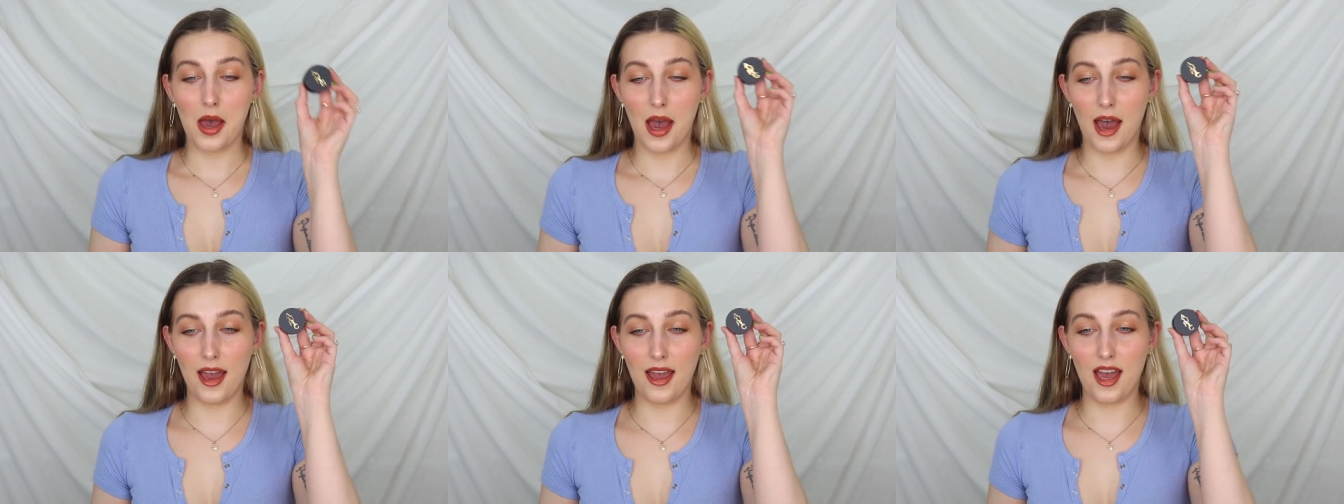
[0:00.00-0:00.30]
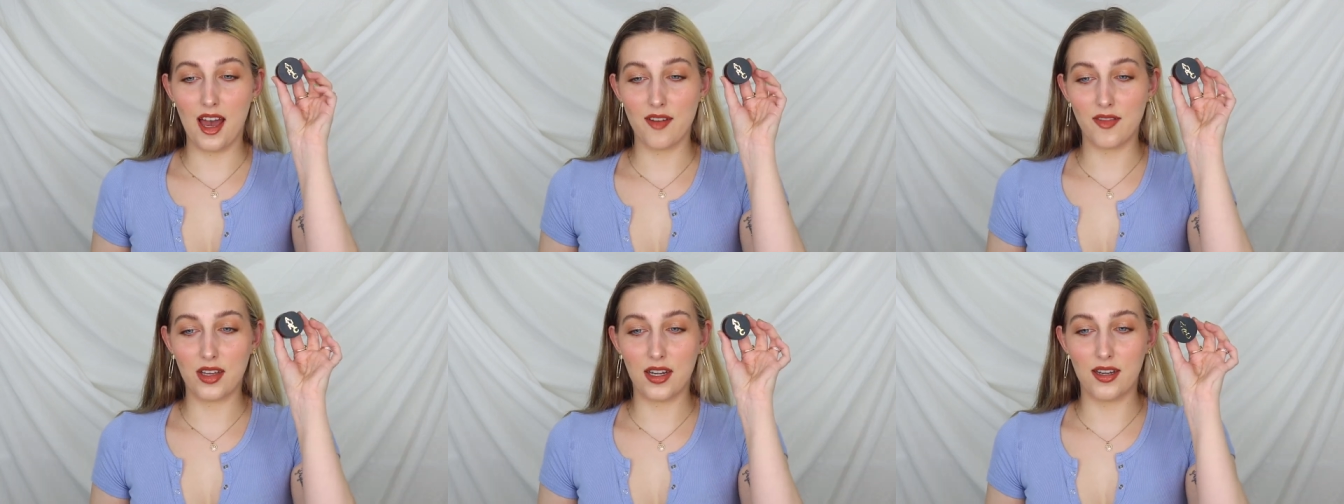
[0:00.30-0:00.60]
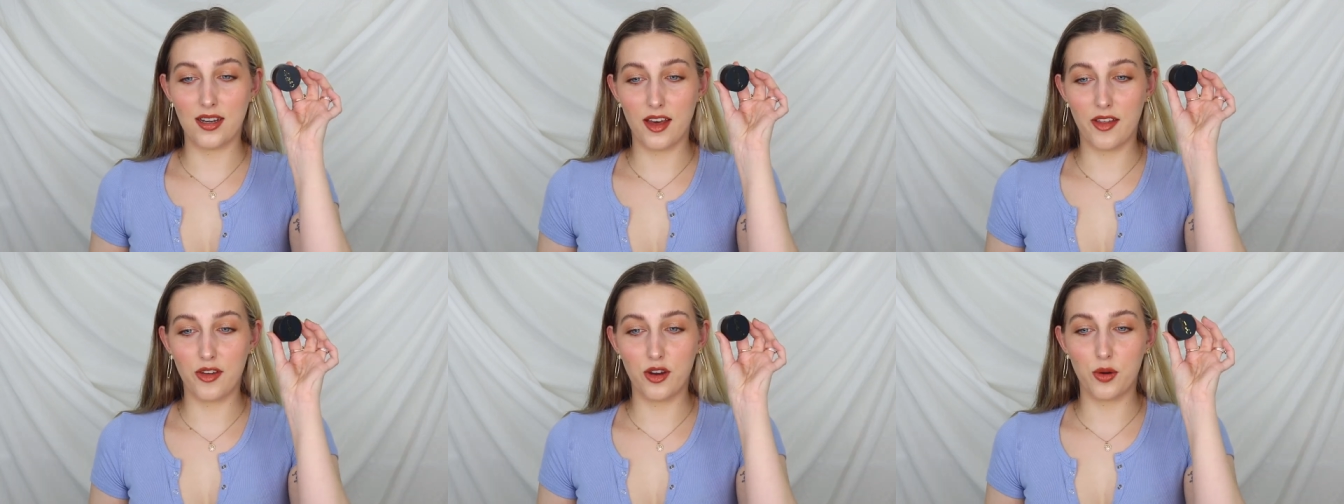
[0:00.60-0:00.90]
I have
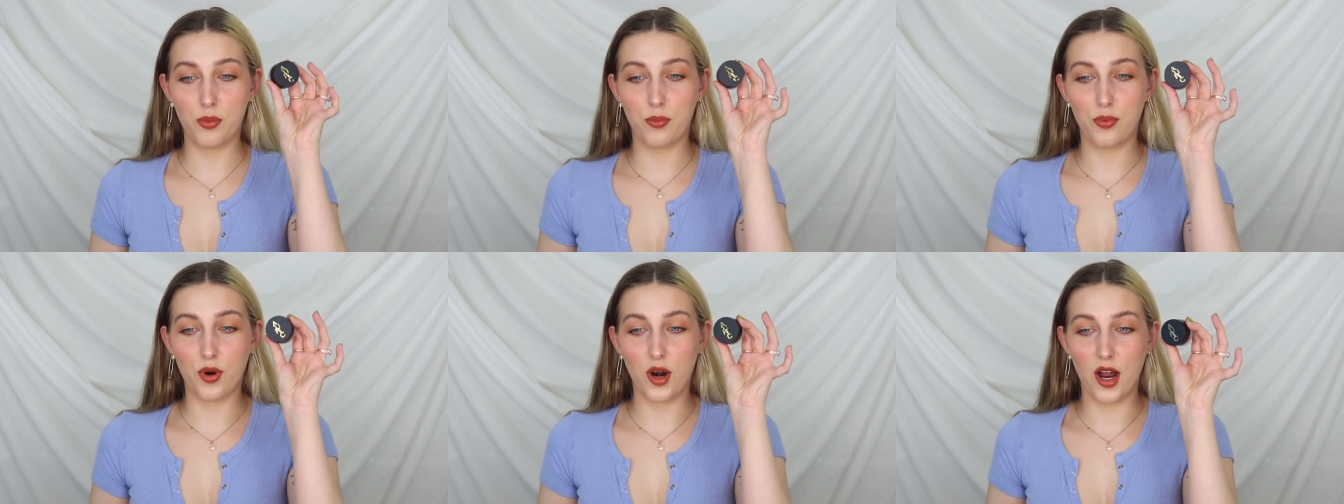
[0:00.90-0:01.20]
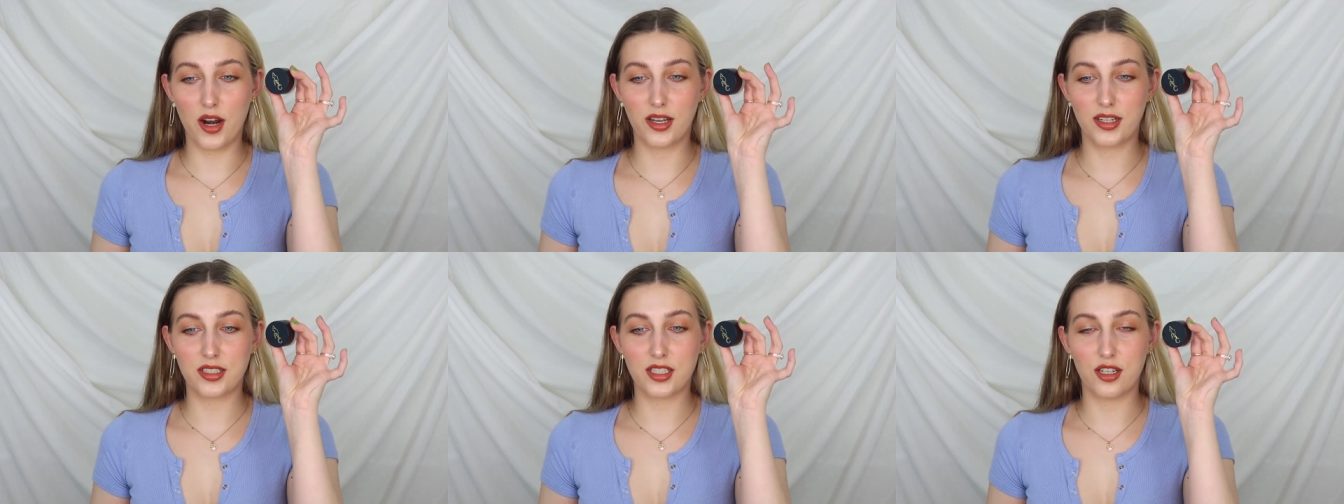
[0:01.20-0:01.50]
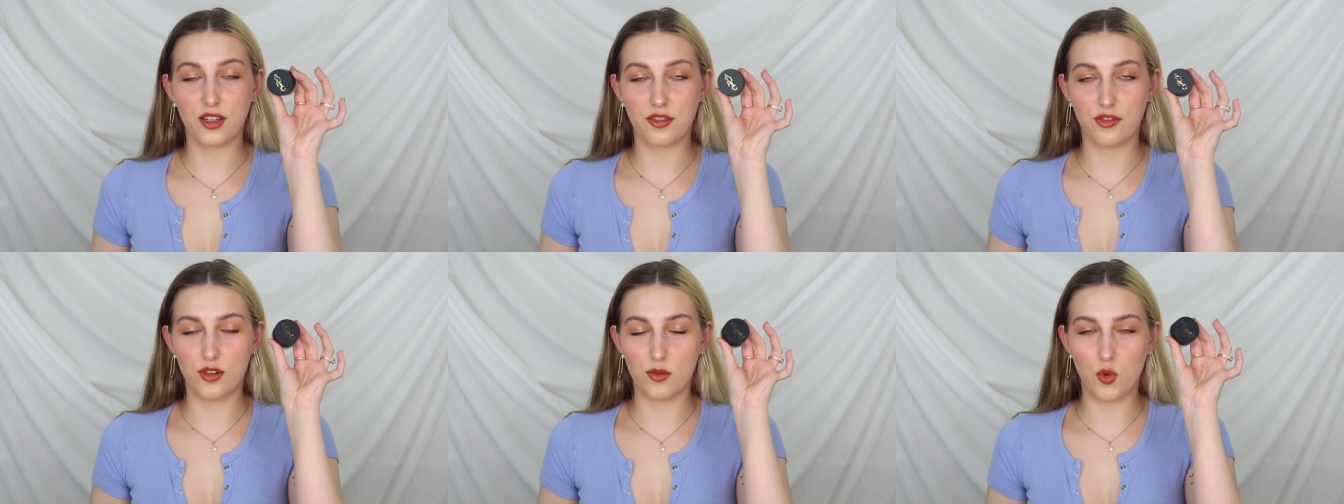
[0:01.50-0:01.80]
another product
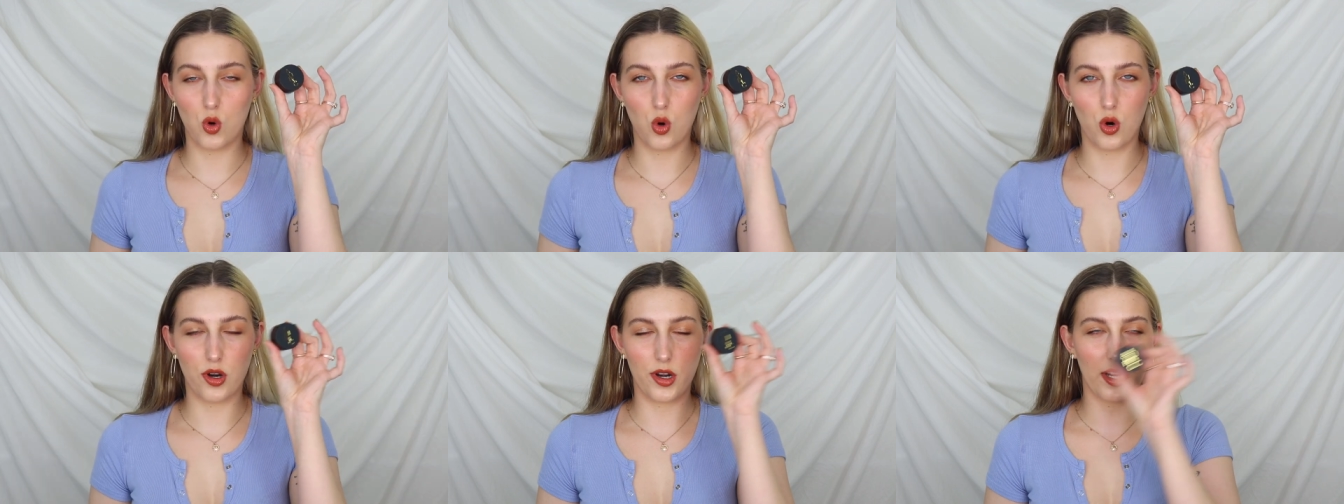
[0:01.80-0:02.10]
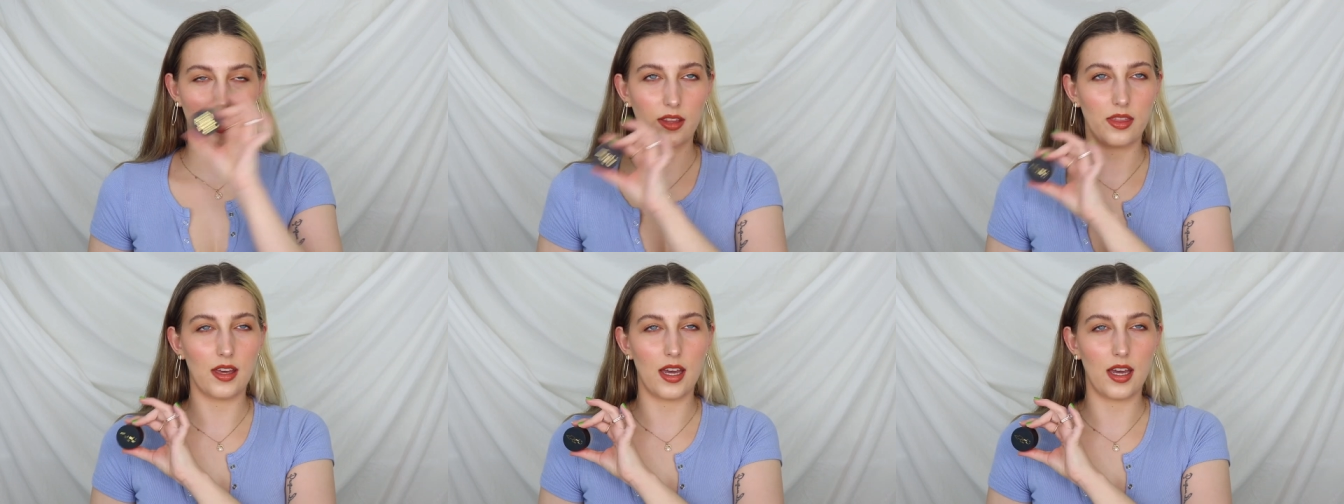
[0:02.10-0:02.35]
here from Auric